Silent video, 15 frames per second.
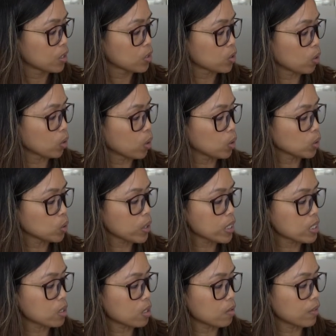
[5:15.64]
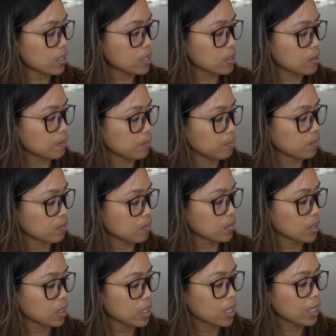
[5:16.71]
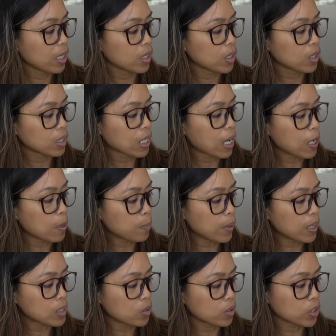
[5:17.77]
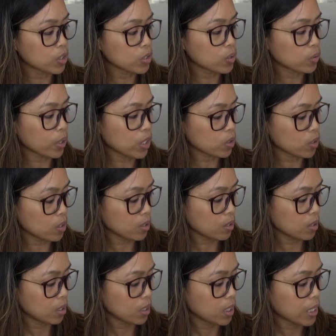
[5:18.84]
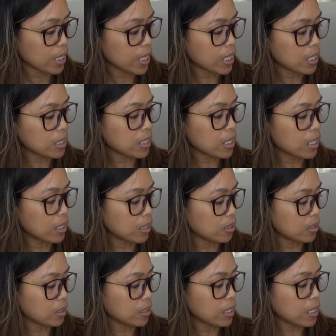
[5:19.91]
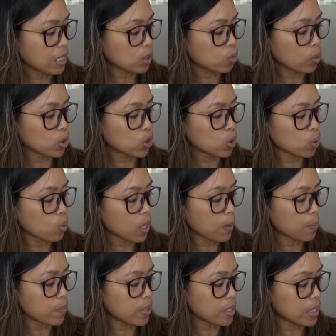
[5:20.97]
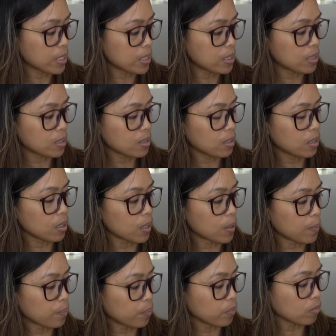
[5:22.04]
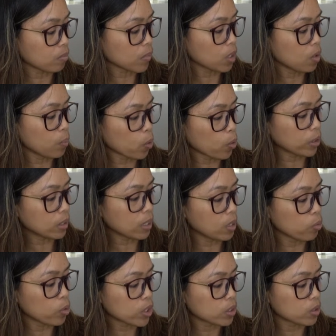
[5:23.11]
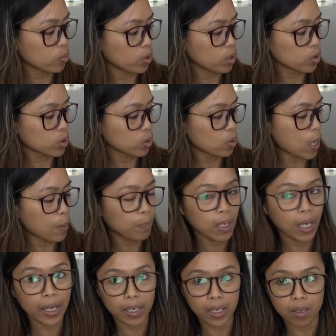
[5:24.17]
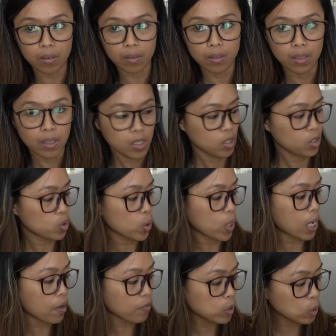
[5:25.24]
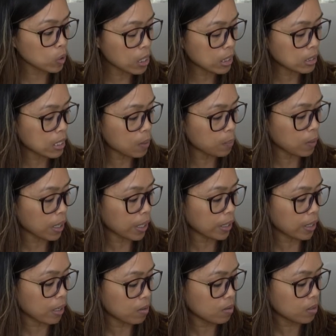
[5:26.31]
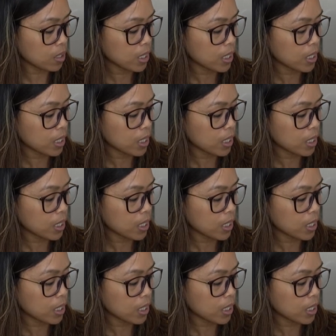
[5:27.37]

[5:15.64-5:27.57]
So go to eService, our pass registration, and then that will show up this portal, which will show apply now. Okay. So you have to click the apply now,